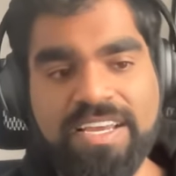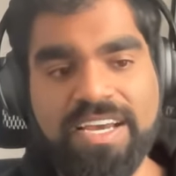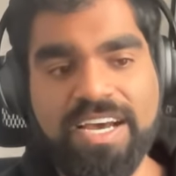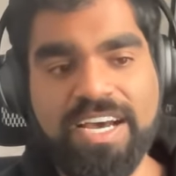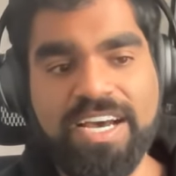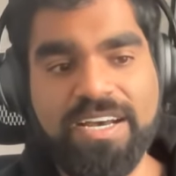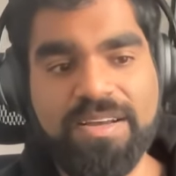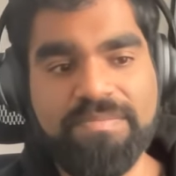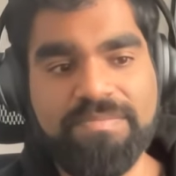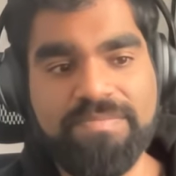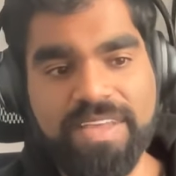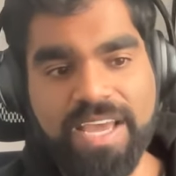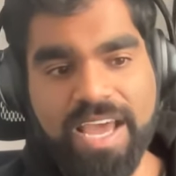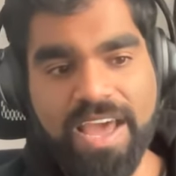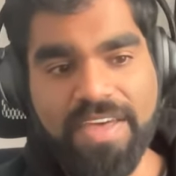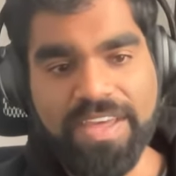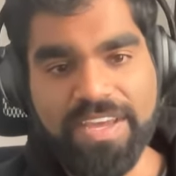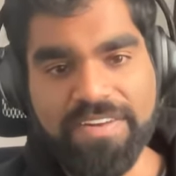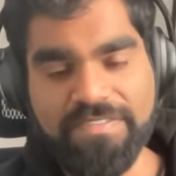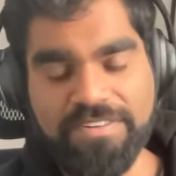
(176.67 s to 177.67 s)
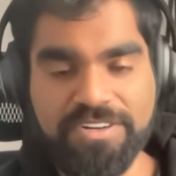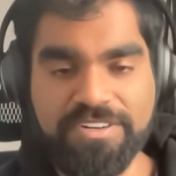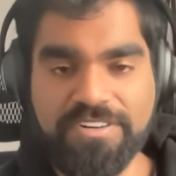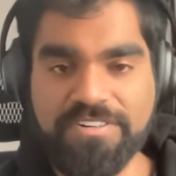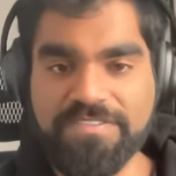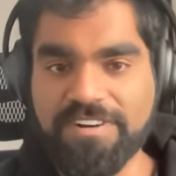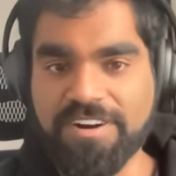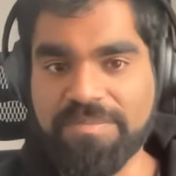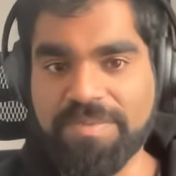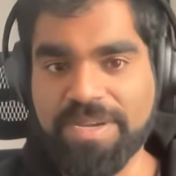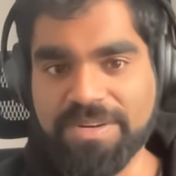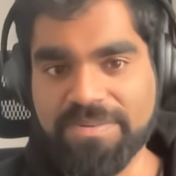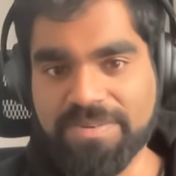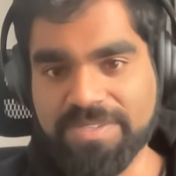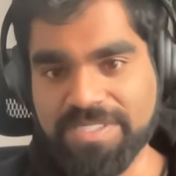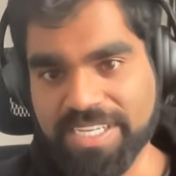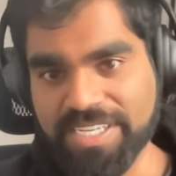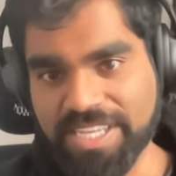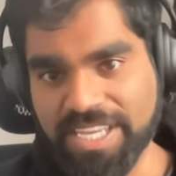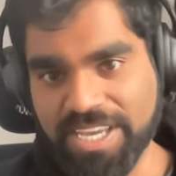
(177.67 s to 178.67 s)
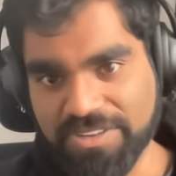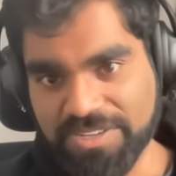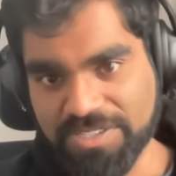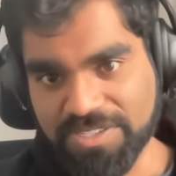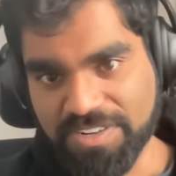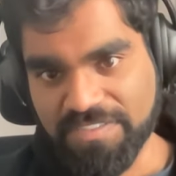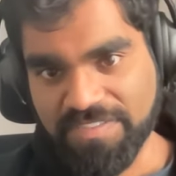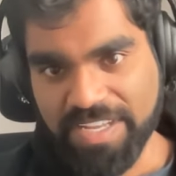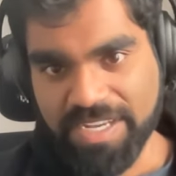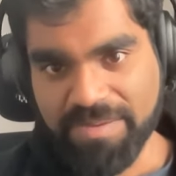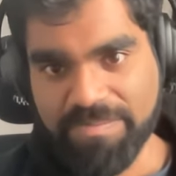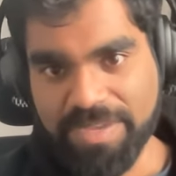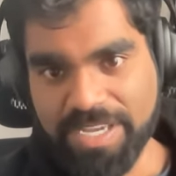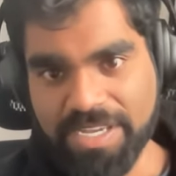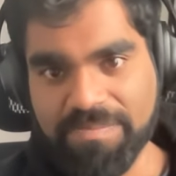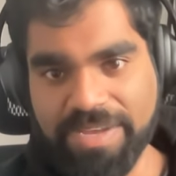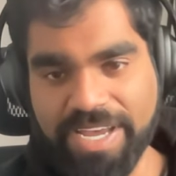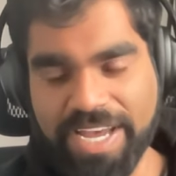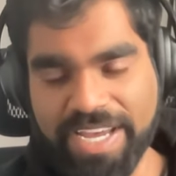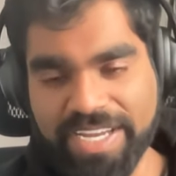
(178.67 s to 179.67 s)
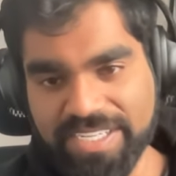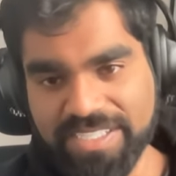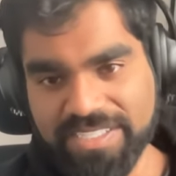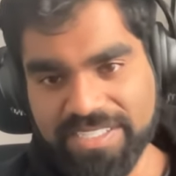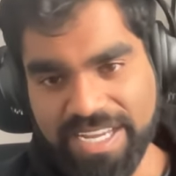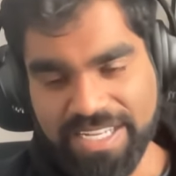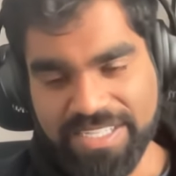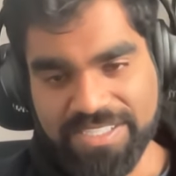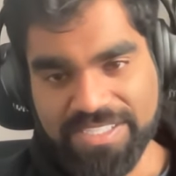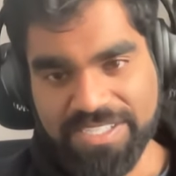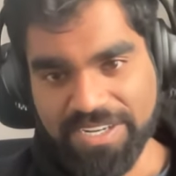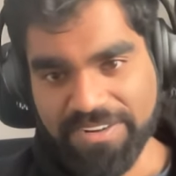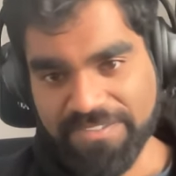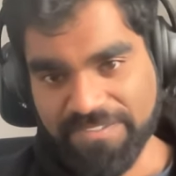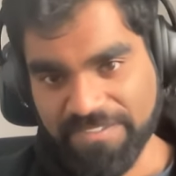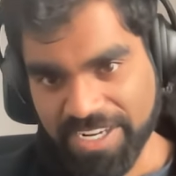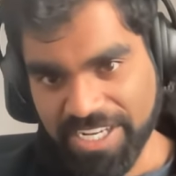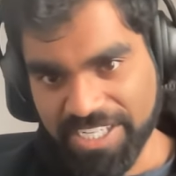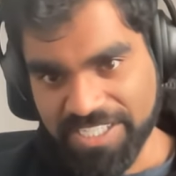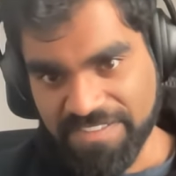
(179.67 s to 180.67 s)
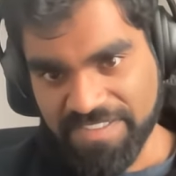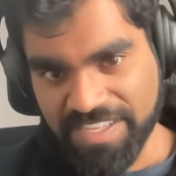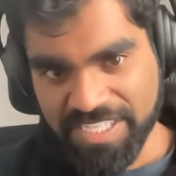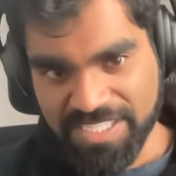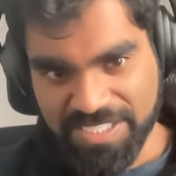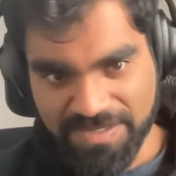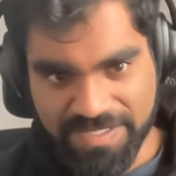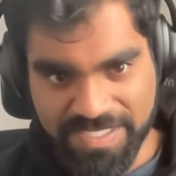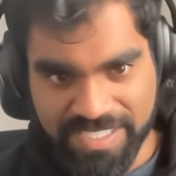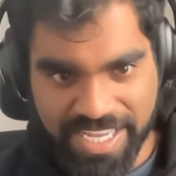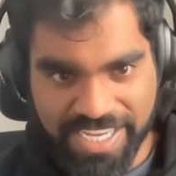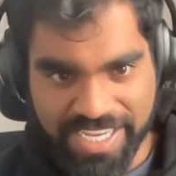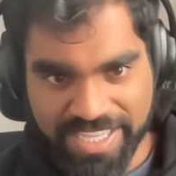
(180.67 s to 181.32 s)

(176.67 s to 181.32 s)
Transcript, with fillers: Um, and then vertical farming was like the other sort of like big bet. And so for each of these, it was like